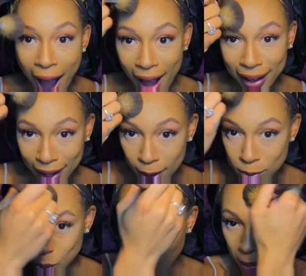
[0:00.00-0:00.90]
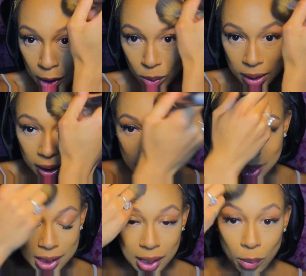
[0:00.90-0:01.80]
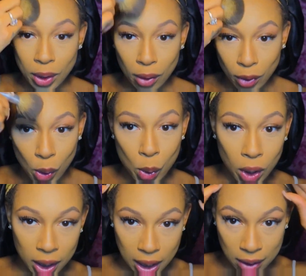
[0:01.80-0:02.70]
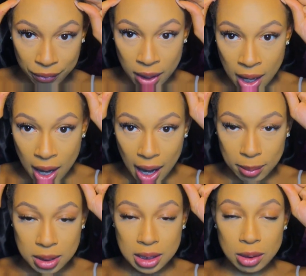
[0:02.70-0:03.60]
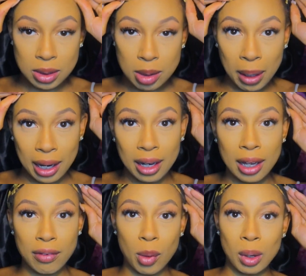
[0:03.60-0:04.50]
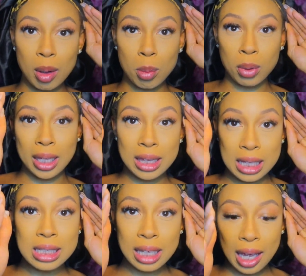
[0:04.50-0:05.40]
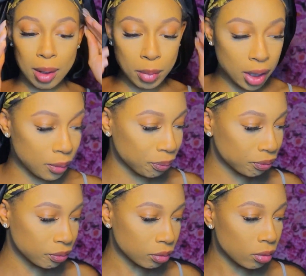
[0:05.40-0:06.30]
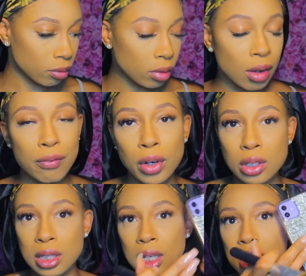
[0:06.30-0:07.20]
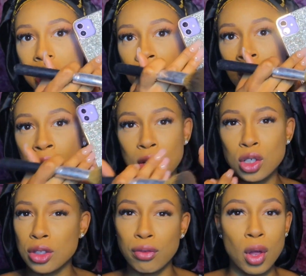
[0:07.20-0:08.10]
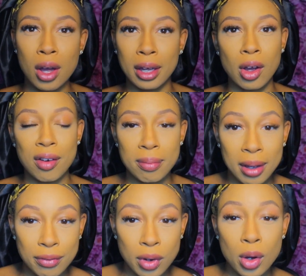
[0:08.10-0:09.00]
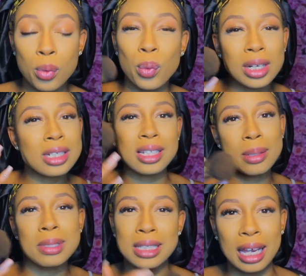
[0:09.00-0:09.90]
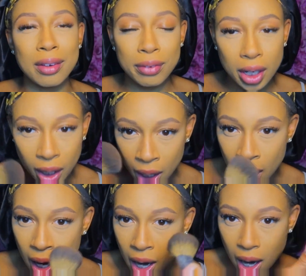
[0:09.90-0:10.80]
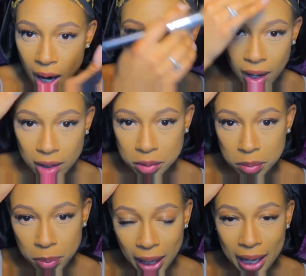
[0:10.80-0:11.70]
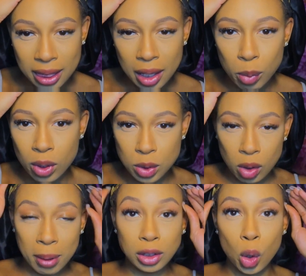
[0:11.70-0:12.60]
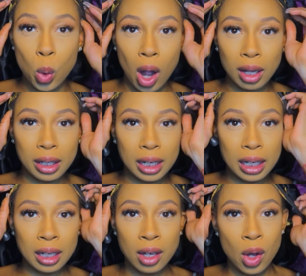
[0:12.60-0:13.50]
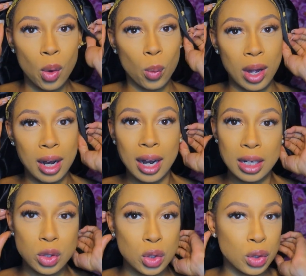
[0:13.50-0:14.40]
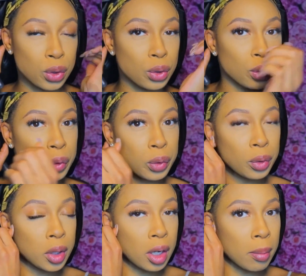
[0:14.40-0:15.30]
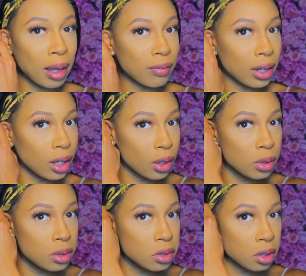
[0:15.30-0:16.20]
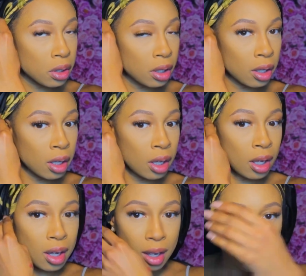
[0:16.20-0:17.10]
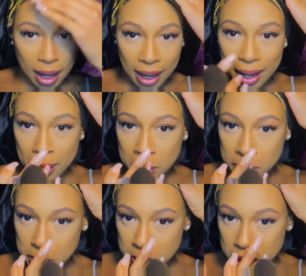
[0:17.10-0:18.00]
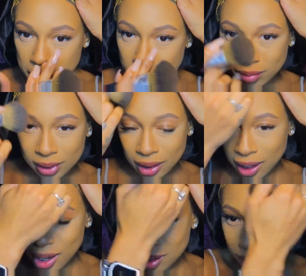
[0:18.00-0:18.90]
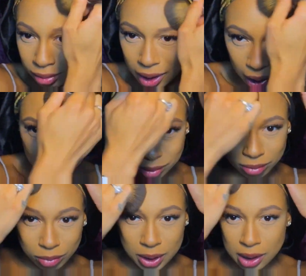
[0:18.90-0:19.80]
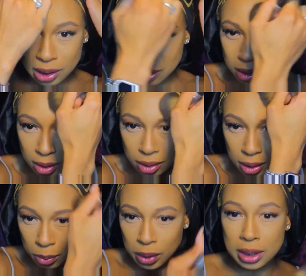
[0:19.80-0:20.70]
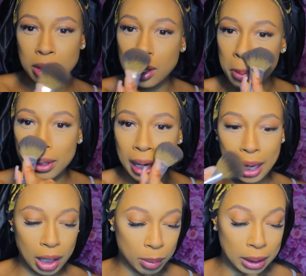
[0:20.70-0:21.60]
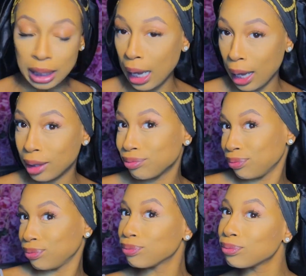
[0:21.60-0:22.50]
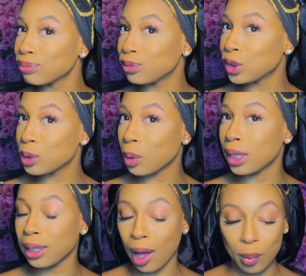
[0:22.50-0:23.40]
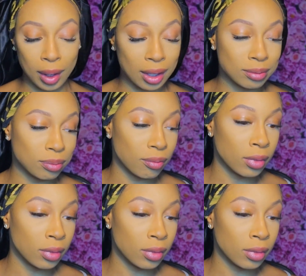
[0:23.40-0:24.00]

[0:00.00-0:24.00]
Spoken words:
I am doing my due diligence and we are recording. I'm still debating if I want to bring this camera versus just vlogging off my phone, which seems safer, but I think more so about the quality when I do my videos. And I don't know, we're still up in the air with that, just put it that way.